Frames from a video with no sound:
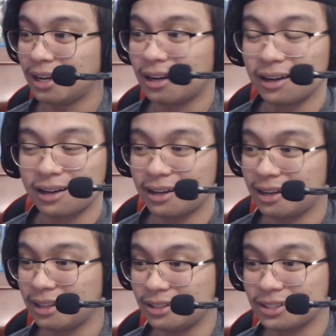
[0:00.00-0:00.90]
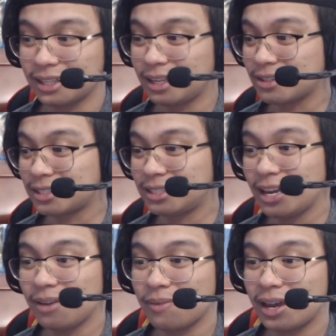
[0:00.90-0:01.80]
There's nothing else to
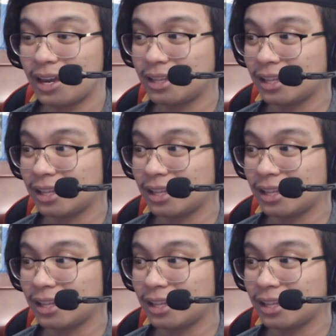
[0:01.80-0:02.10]
say, man.